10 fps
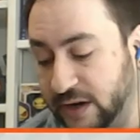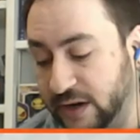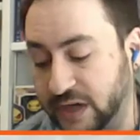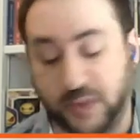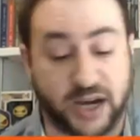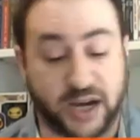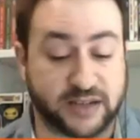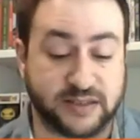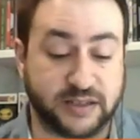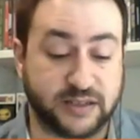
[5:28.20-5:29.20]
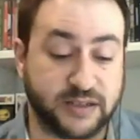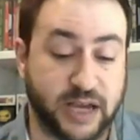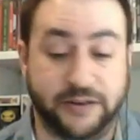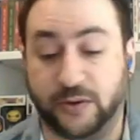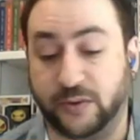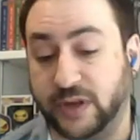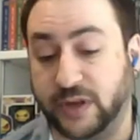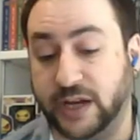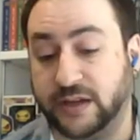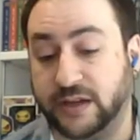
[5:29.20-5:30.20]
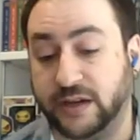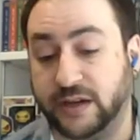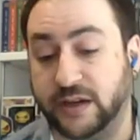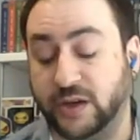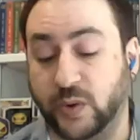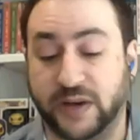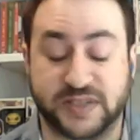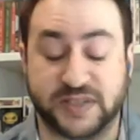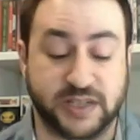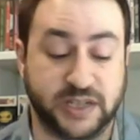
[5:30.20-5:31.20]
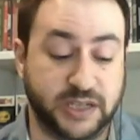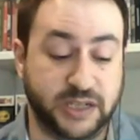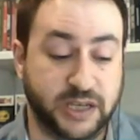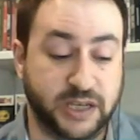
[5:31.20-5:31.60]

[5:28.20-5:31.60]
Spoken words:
don't like boxing. I don't like UFC.